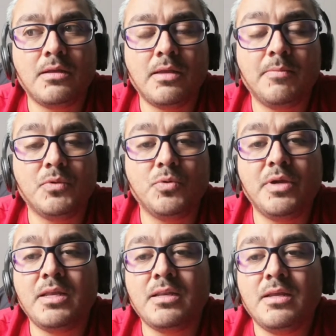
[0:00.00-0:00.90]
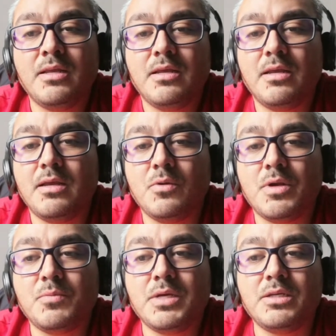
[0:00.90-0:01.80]
am doing,
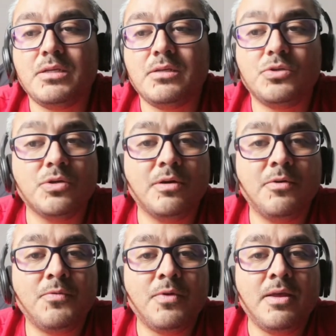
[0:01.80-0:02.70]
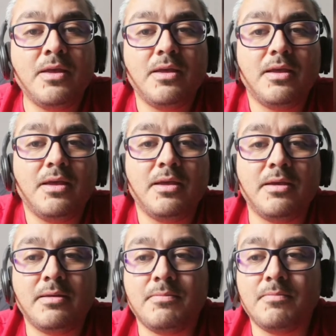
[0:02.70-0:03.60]
what is my job,
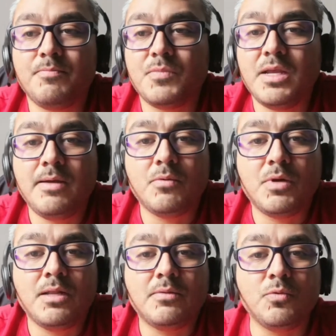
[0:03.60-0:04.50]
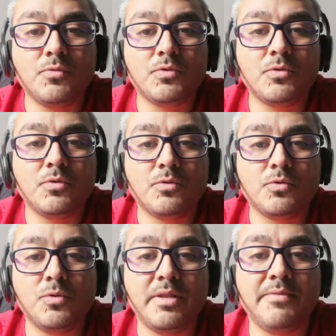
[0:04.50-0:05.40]
and what I do
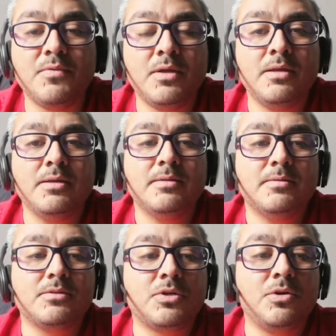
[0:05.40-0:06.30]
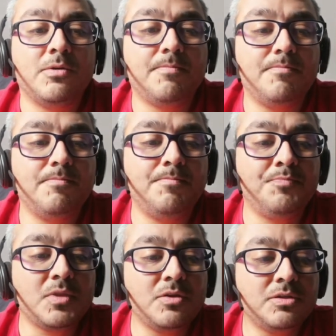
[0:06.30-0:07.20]
to live. So
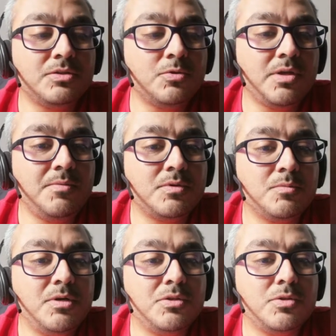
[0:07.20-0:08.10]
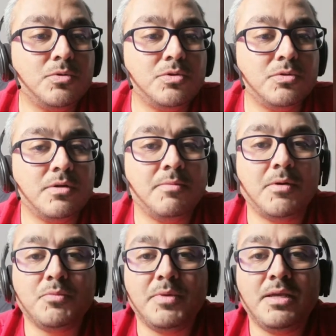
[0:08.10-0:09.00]
just to give you a small introduction
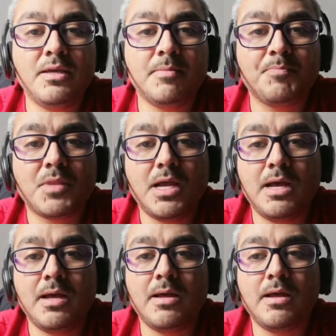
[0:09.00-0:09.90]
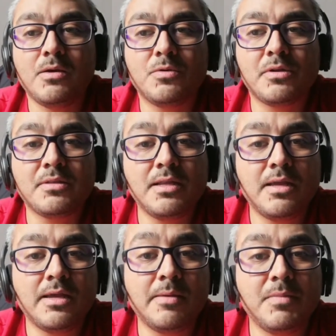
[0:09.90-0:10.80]
about me,
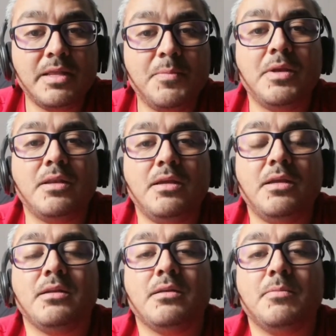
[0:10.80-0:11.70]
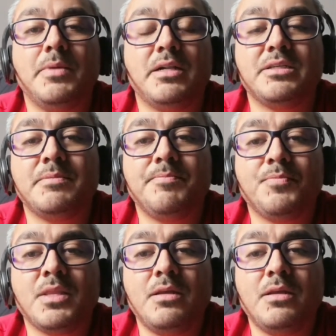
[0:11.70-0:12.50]
currently I am living in Belgium.